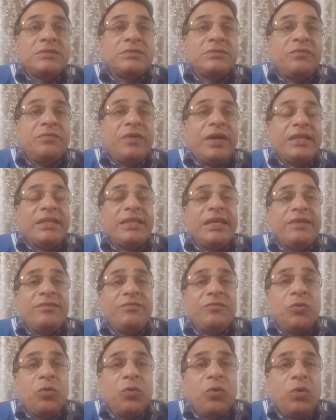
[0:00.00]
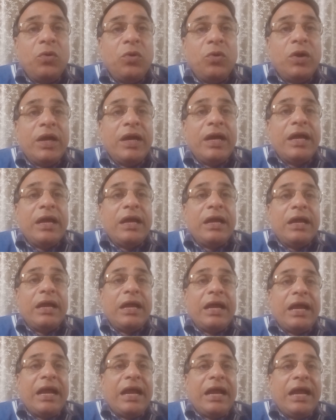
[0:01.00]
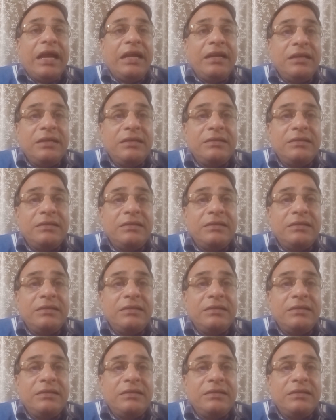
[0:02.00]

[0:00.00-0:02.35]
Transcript: where they go and